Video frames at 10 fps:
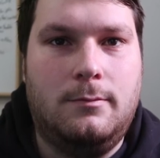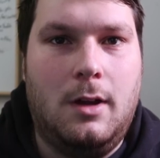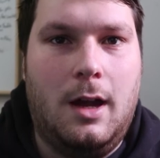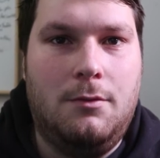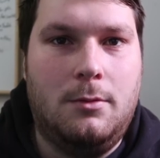
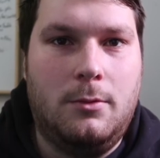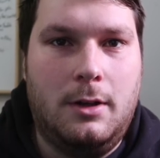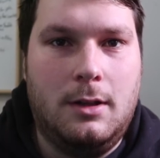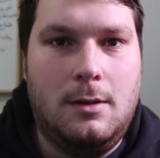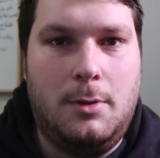haven't
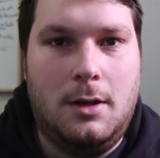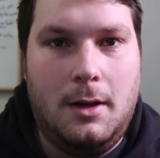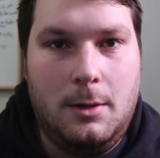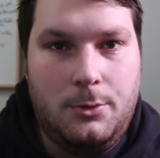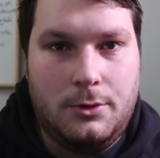really been
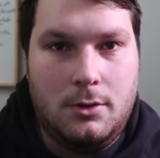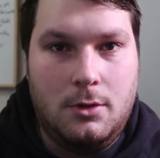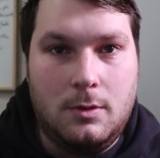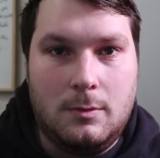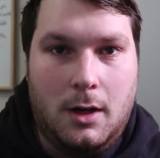able to
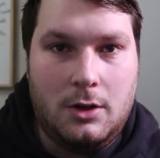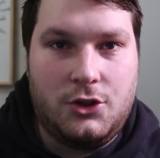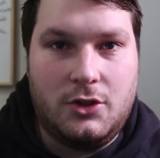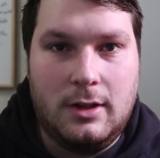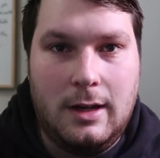do as
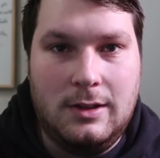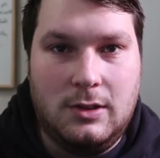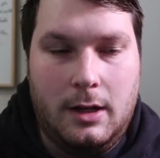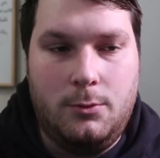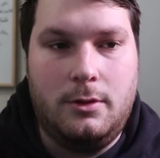much as
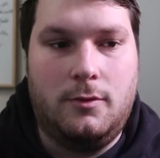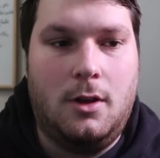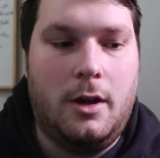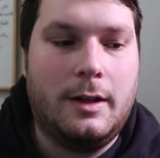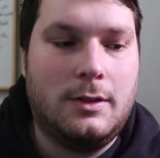I would have
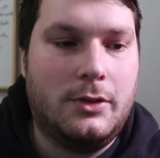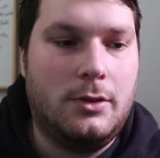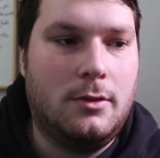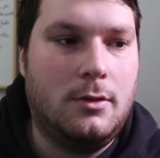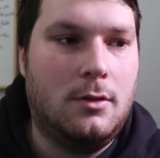liked
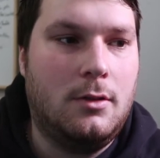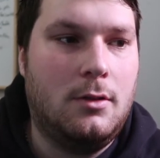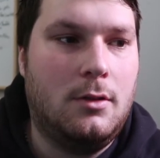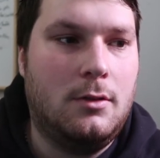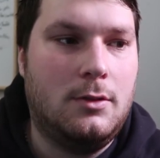
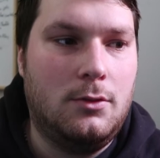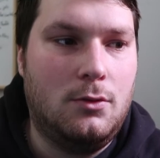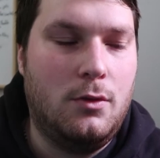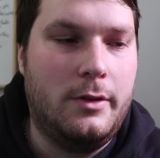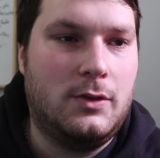to
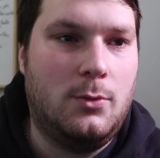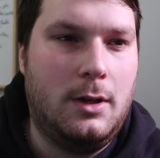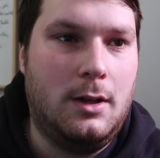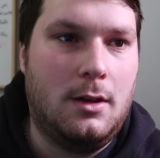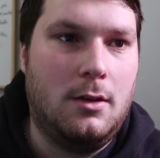do this
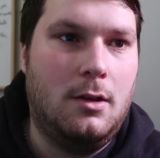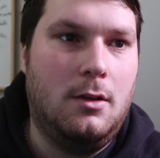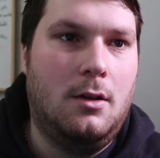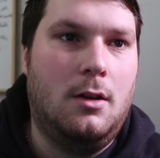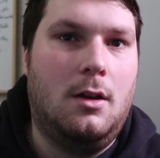week.
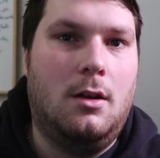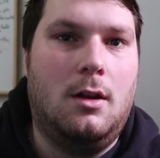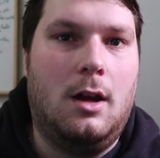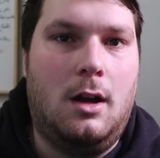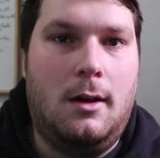
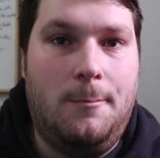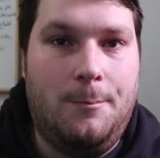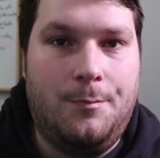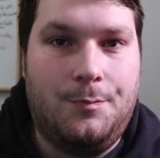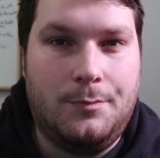
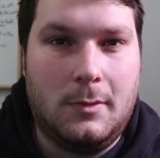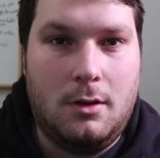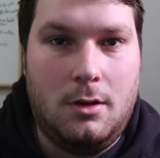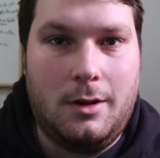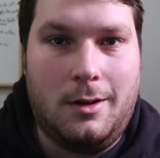I
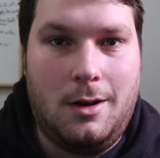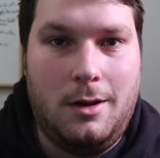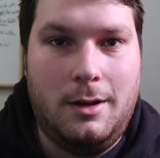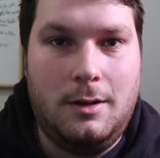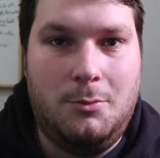
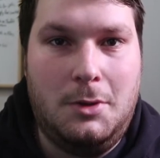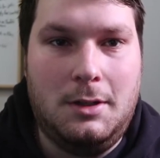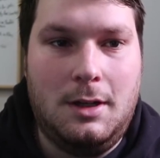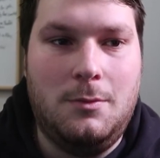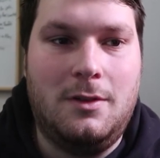kind of
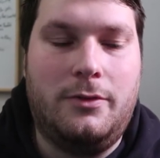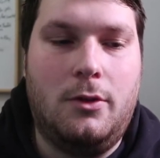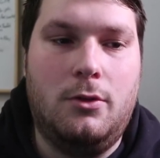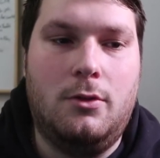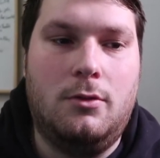picked up the
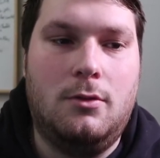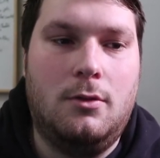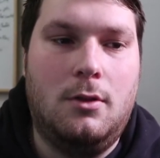flu